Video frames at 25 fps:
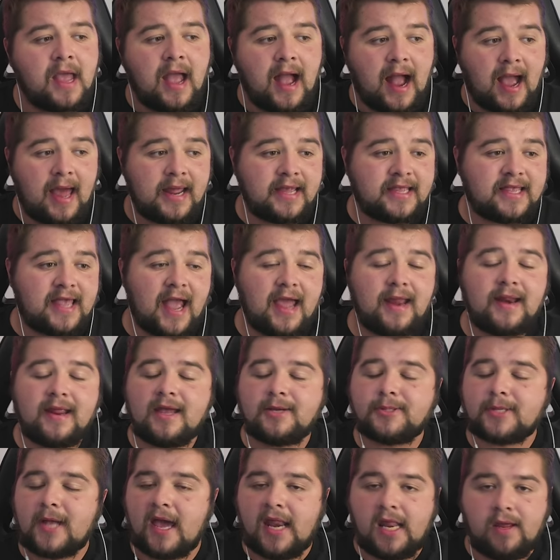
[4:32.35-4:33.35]
And again,
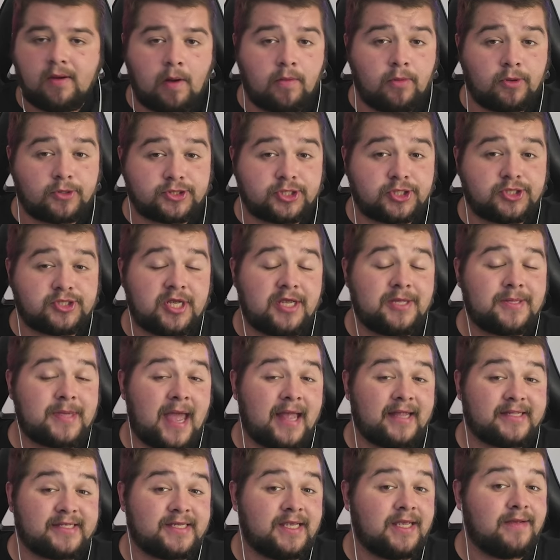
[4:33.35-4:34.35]
if anyone wants to see
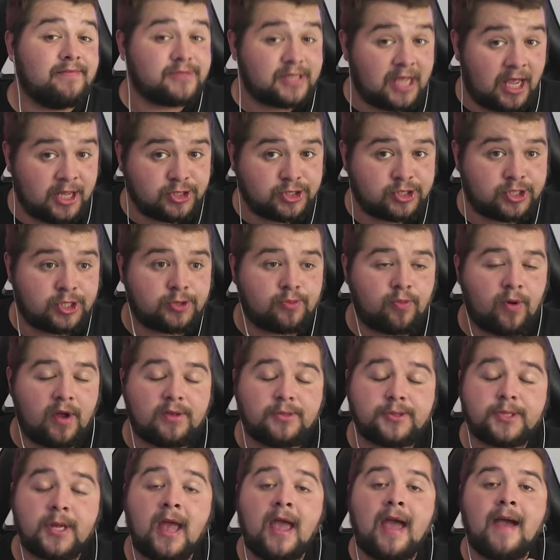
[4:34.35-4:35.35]
their team tested
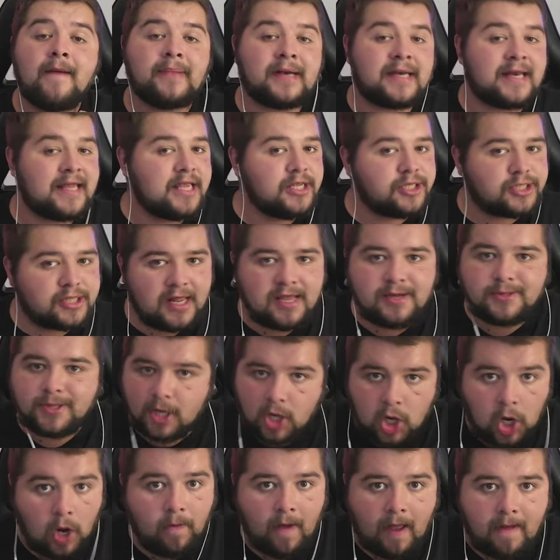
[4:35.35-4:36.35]
with, please leave a
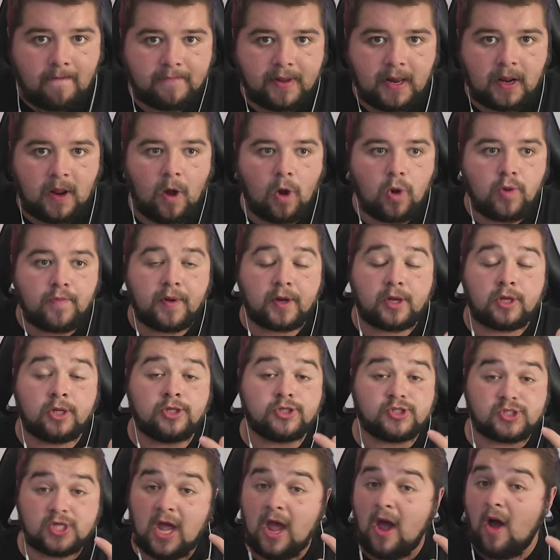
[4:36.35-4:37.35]
comment below
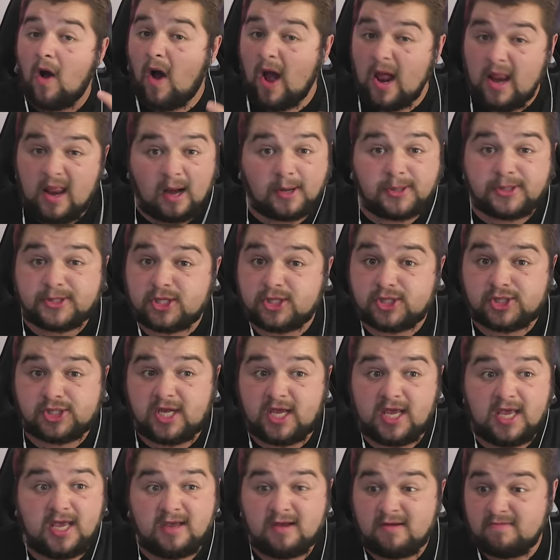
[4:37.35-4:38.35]
because I love to
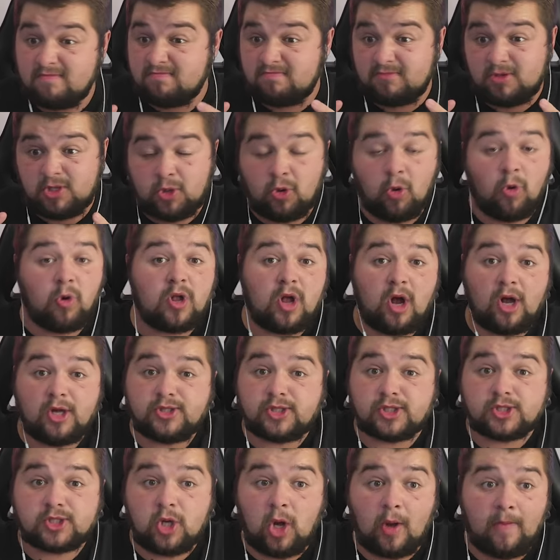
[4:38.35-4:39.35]
see your
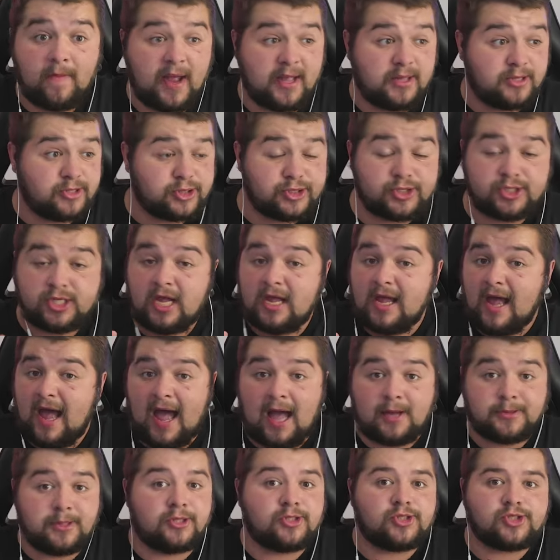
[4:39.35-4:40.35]
guys' comments
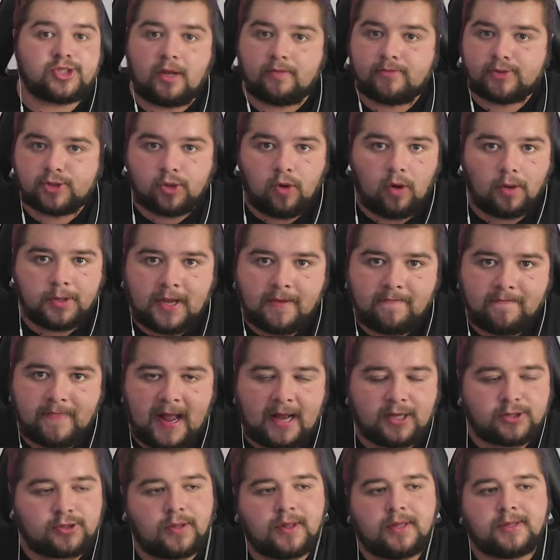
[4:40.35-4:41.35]
having some sort of
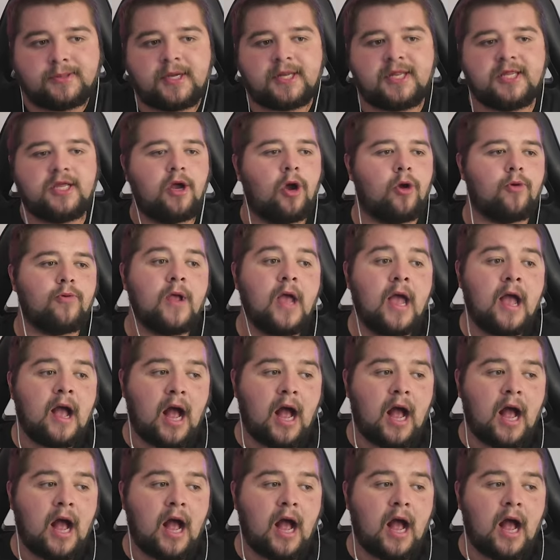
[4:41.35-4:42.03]
impact on the video.